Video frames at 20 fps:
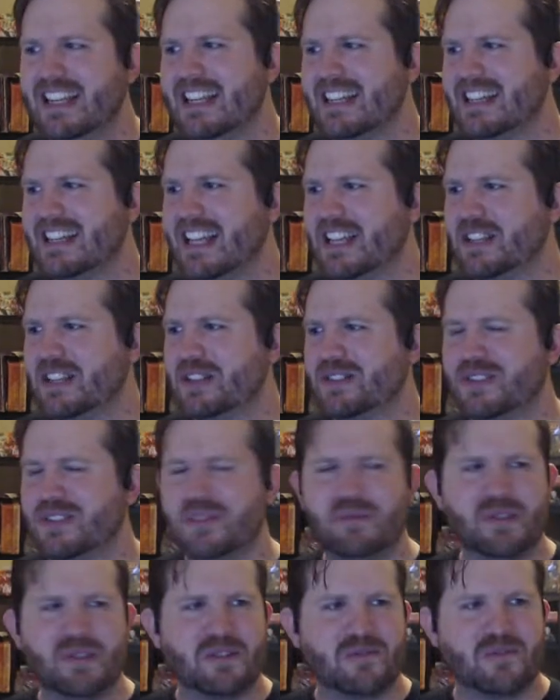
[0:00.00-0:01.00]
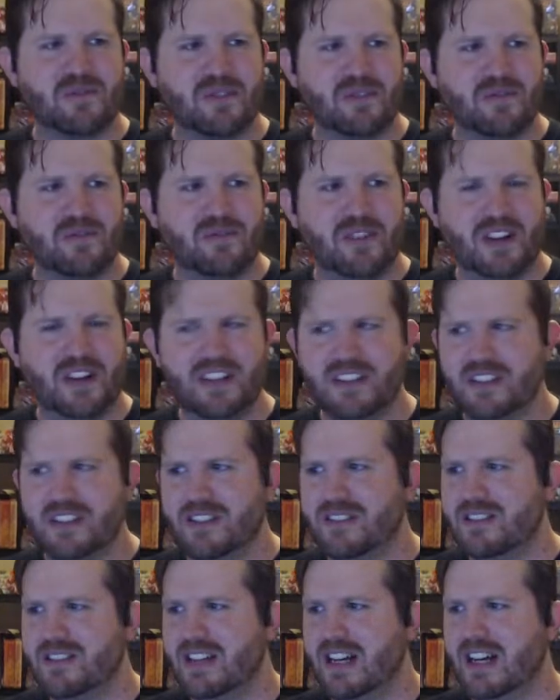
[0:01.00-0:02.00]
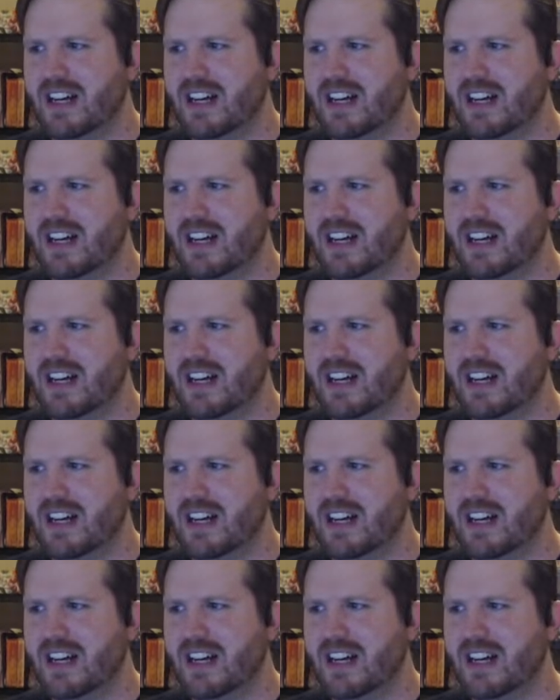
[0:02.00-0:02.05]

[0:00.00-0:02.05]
Thank you so much for the follow.